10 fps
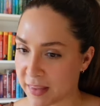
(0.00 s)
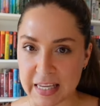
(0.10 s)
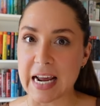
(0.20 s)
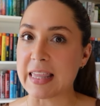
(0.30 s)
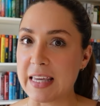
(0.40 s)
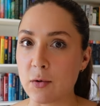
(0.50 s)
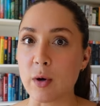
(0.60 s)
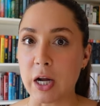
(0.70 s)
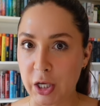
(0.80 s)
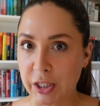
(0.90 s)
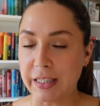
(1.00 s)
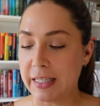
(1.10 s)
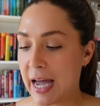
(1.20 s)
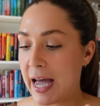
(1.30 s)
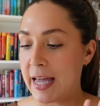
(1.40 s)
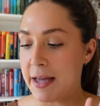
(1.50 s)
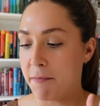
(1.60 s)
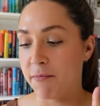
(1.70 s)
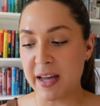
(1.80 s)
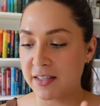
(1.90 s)
then I think we're good.
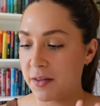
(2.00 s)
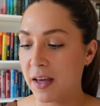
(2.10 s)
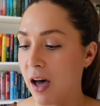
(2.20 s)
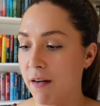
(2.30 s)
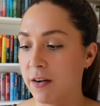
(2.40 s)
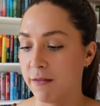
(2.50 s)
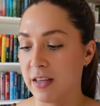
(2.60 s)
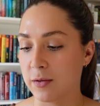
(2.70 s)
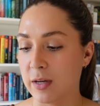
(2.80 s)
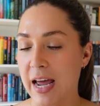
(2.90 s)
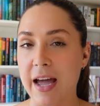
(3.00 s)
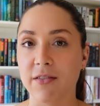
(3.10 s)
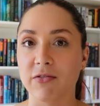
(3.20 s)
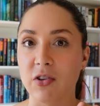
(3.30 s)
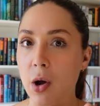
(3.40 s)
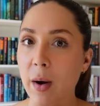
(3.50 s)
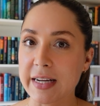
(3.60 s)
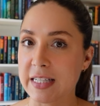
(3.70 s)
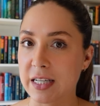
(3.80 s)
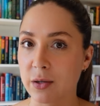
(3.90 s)
Based on the cover of this one, I have no
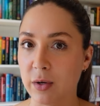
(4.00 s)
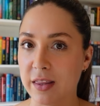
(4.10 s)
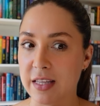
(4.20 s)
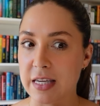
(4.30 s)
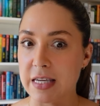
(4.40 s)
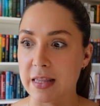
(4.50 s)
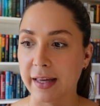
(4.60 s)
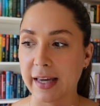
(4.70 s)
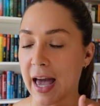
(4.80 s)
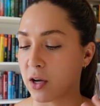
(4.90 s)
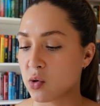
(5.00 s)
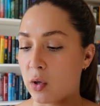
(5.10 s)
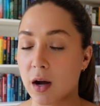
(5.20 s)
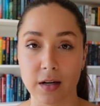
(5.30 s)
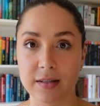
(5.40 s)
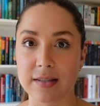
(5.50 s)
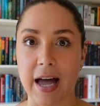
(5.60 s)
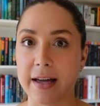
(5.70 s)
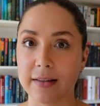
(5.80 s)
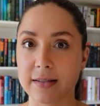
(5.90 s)
idea what the like actual art
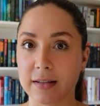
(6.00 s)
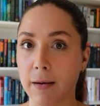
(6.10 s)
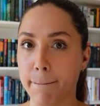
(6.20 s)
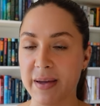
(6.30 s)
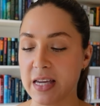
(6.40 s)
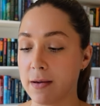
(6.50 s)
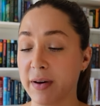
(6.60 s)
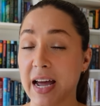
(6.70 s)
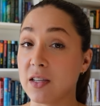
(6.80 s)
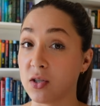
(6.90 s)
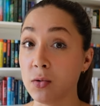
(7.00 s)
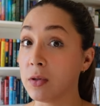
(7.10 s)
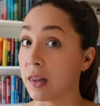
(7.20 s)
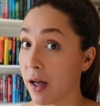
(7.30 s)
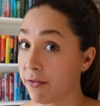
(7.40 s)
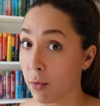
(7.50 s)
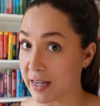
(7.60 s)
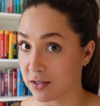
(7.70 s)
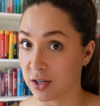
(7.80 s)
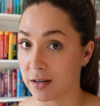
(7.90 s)
style is gonna be, but I do love
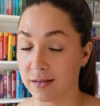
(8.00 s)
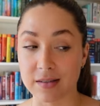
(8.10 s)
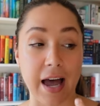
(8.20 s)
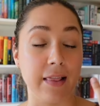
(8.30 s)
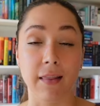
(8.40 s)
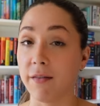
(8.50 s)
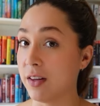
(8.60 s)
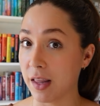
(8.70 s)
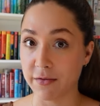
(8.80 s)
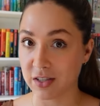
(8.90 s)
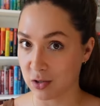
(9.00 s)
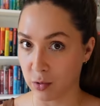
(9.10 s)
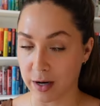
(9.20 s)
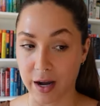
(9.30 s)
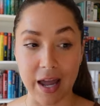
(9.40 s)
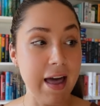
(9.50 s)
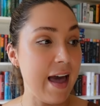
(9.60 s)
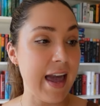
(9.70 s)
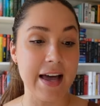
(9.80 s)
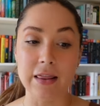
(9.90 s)
Westerns. I love a love story.
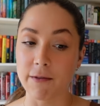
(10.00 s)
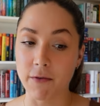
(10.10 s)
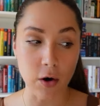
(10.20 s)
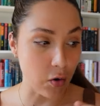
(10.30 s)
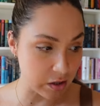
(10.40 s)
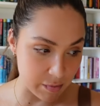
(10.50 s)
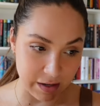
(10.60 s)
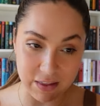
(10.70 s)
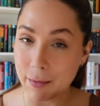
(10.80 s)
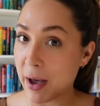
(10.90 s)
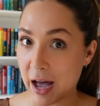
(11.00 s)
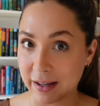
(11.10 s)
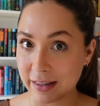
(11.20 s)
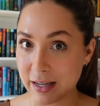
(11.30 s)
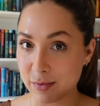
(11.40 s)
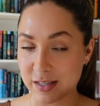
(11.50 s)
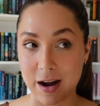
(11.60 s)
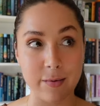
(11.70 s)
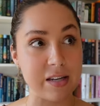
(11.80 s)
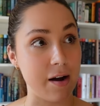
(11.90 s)
And the Four Horsemen of the Apocalypse,
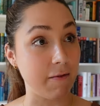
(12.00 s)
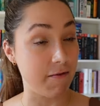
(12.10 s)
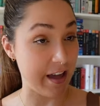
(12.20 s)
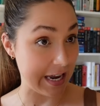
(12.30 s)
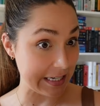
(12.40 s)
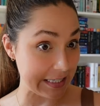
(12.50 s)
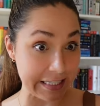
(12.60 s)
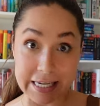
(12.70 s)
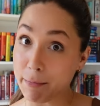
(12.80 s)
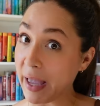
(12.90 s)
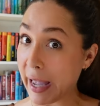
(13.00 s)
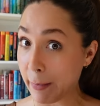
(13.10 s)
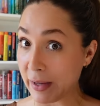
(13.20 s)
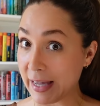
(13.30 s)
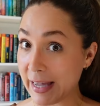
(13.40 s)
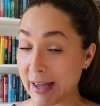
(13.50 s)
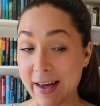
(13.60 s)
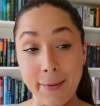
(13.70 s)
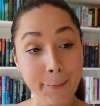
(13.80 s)
are we talking fantasy, baby?